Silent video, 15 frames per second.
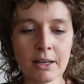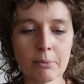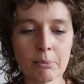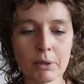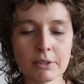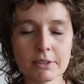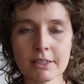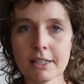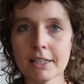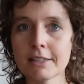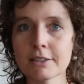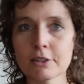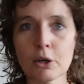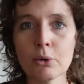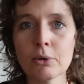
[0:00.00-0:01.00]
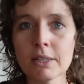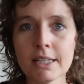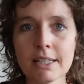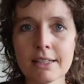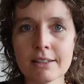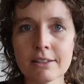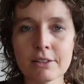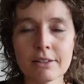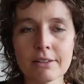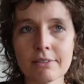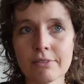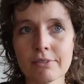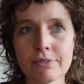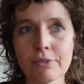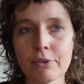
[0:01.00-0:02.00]
but it's only
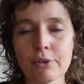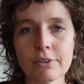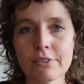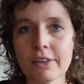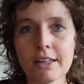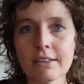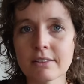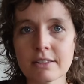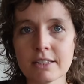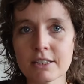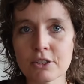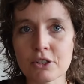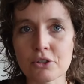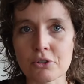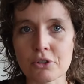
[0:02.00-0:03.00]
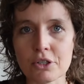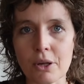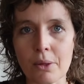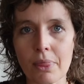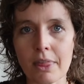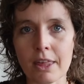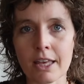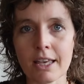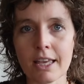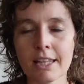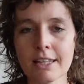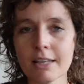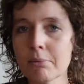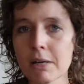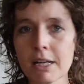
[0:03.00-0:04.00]
for 10 stitches or something, and
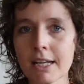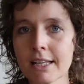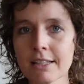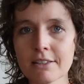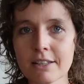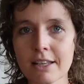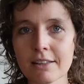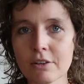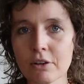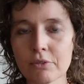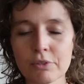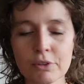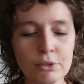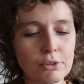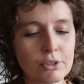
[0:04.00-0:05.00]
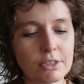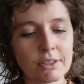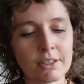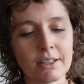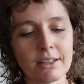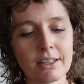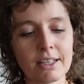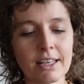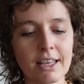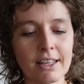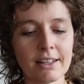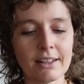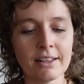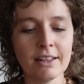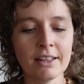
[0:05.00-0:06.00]
then my hands get confused
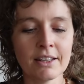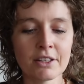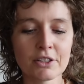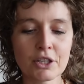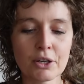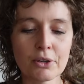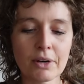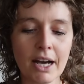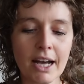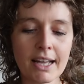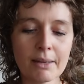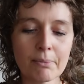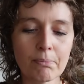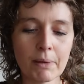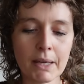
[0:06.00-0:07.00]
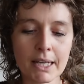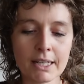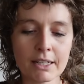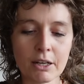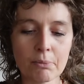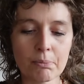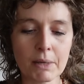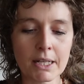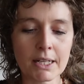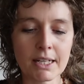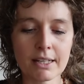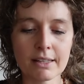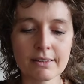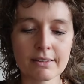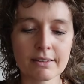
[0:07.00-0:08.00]
again. So I pick it up and
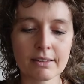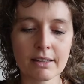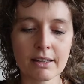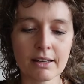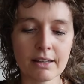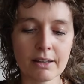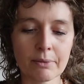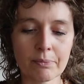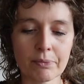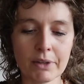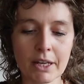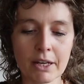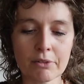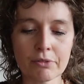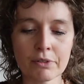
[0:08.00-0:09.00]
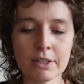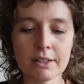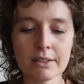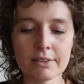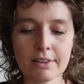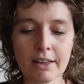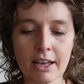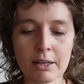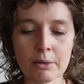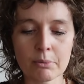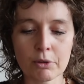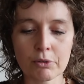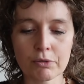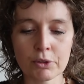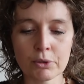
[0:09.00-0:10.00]
knit every time
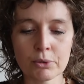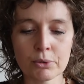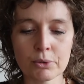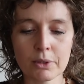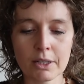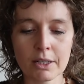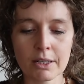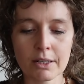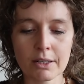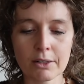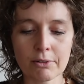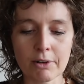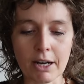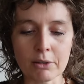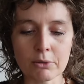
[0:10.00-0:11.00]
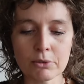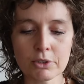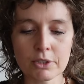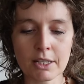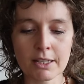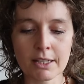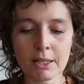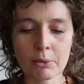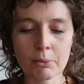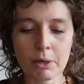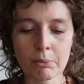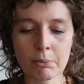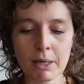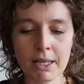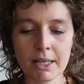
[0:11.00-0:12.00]
a few rounds, and then
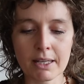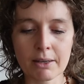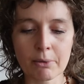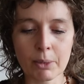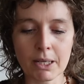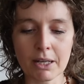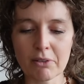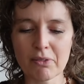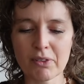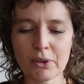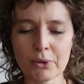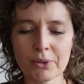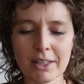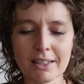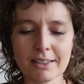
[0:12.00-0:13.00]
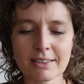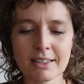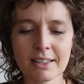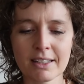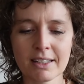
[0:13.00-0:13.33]
when I feel that